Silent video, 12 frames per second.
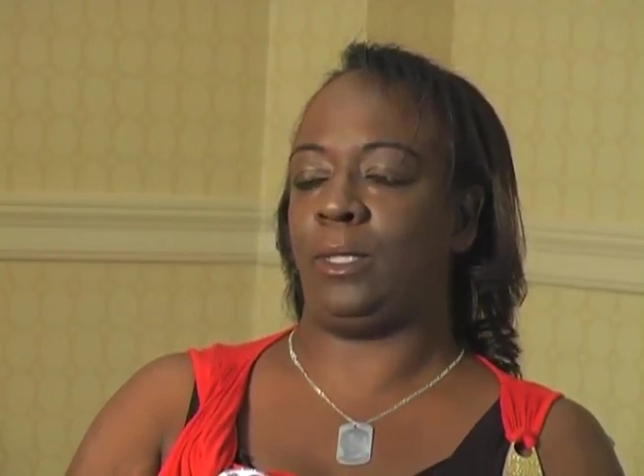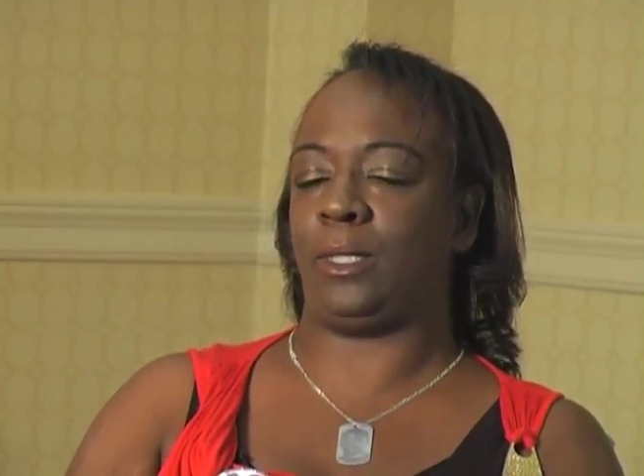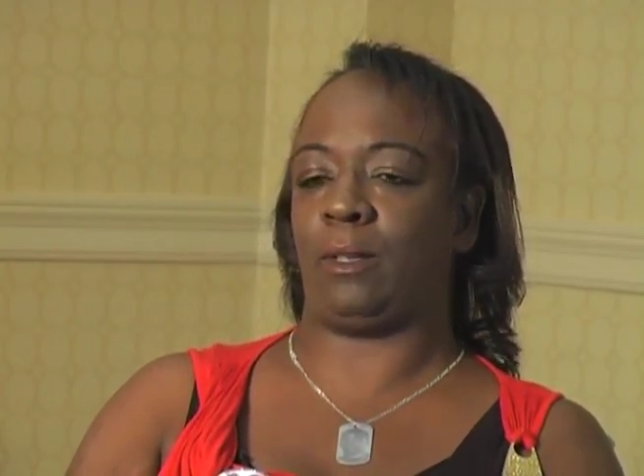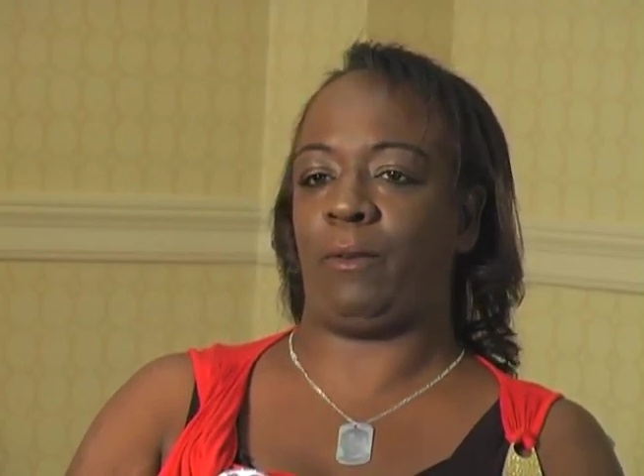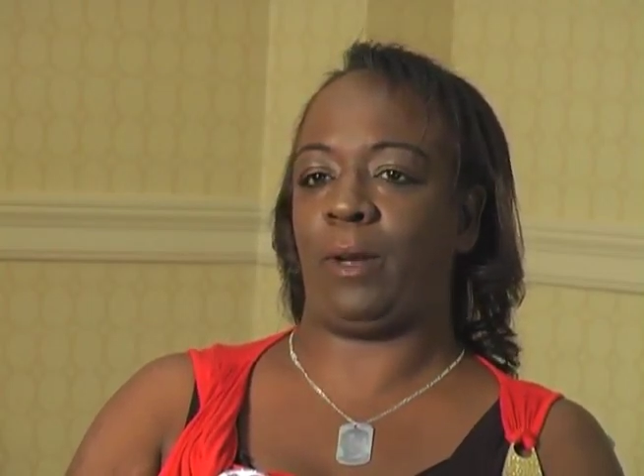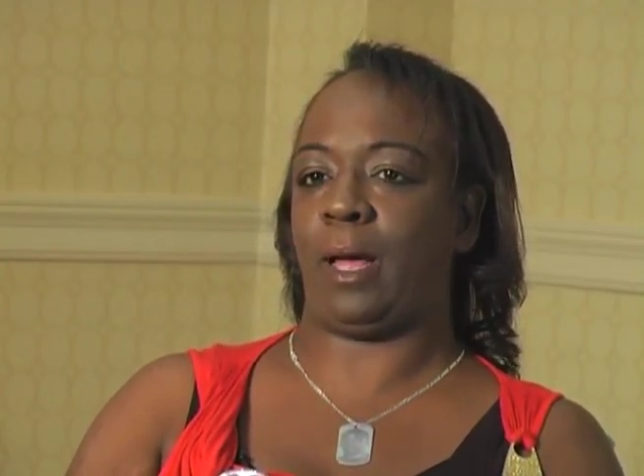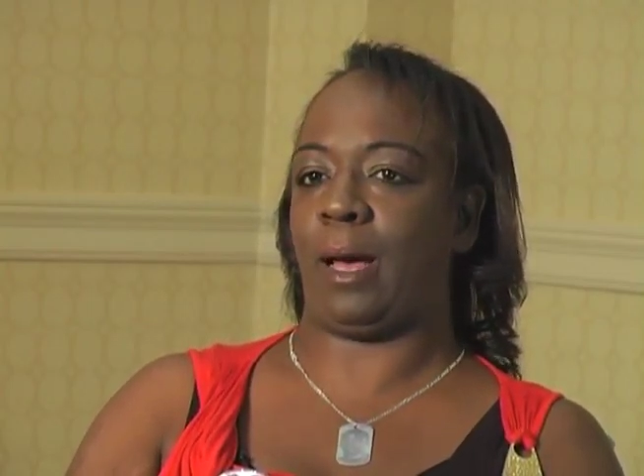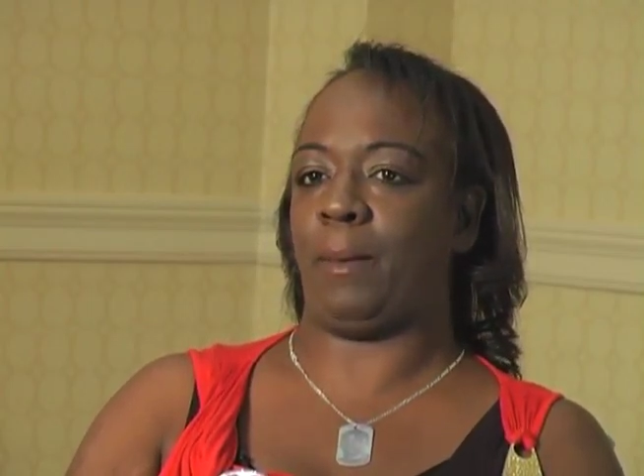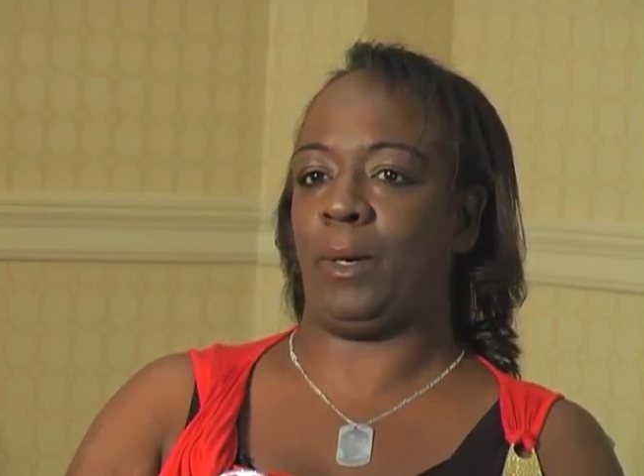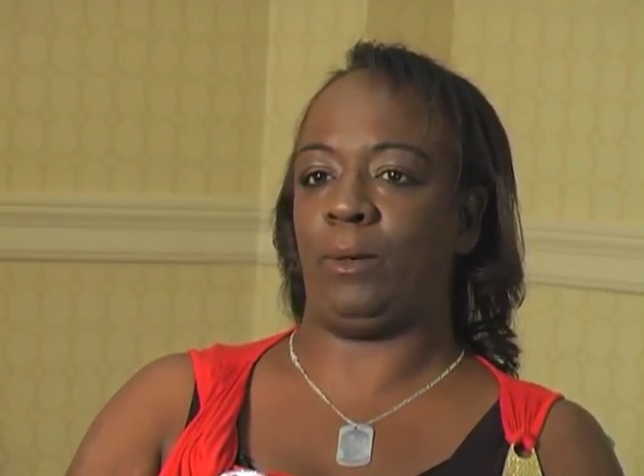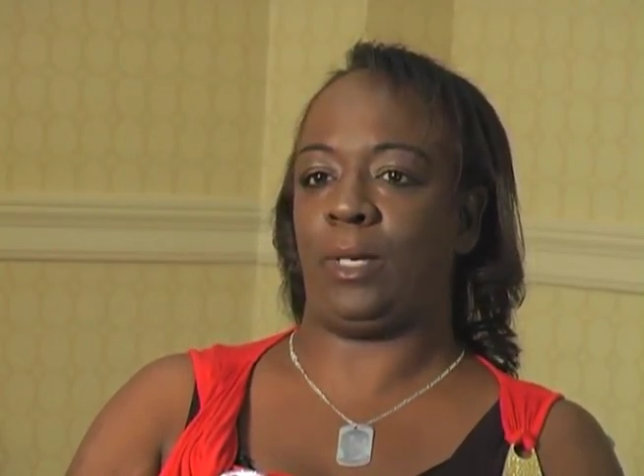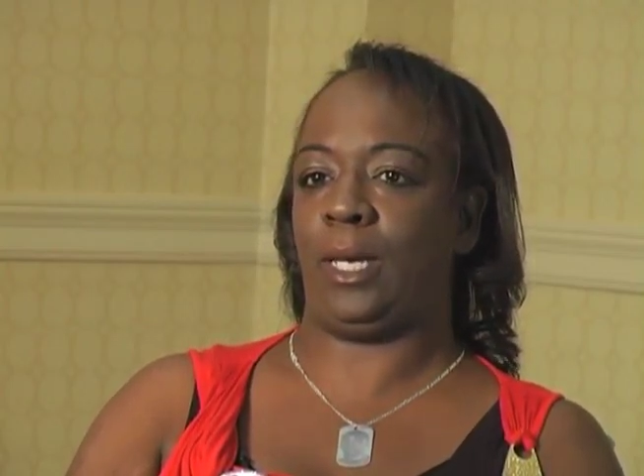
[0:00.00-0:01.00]
just a
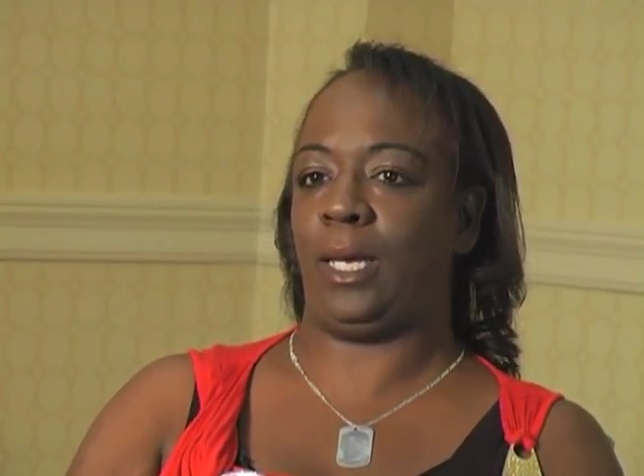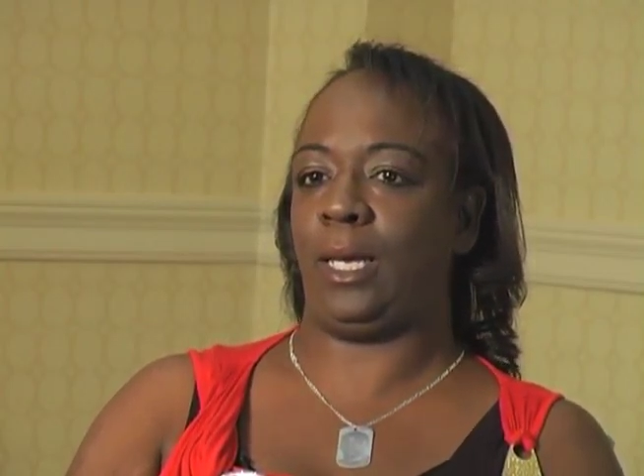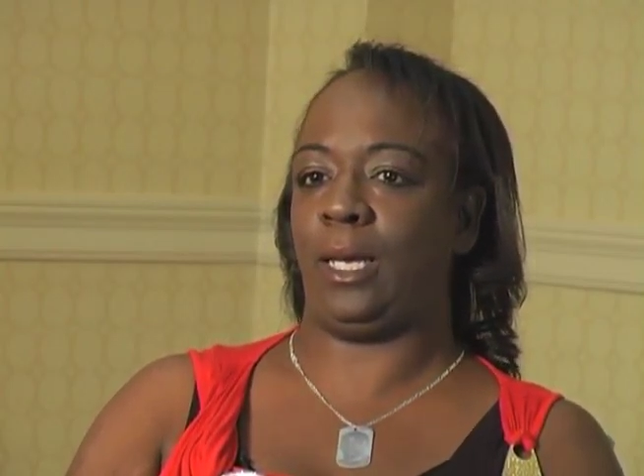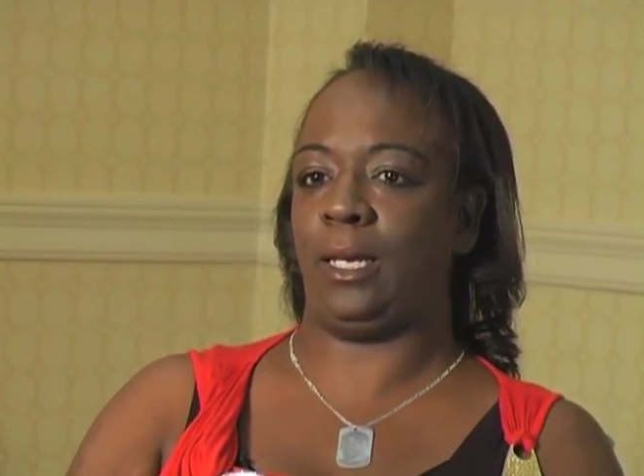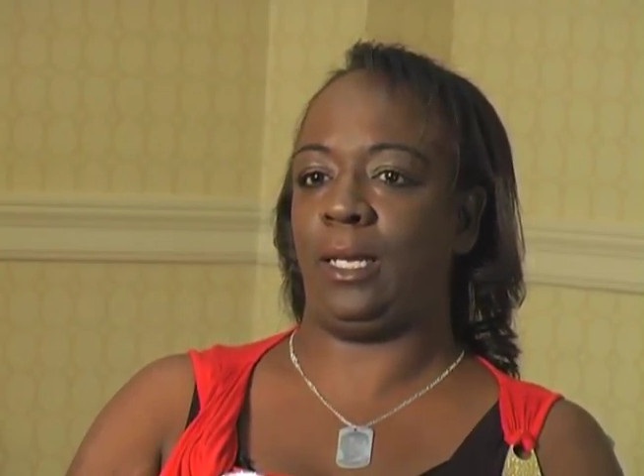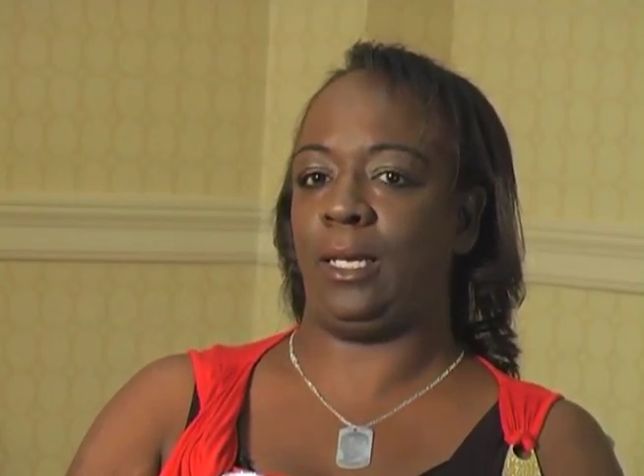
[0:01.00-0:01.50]
phenomenal kid.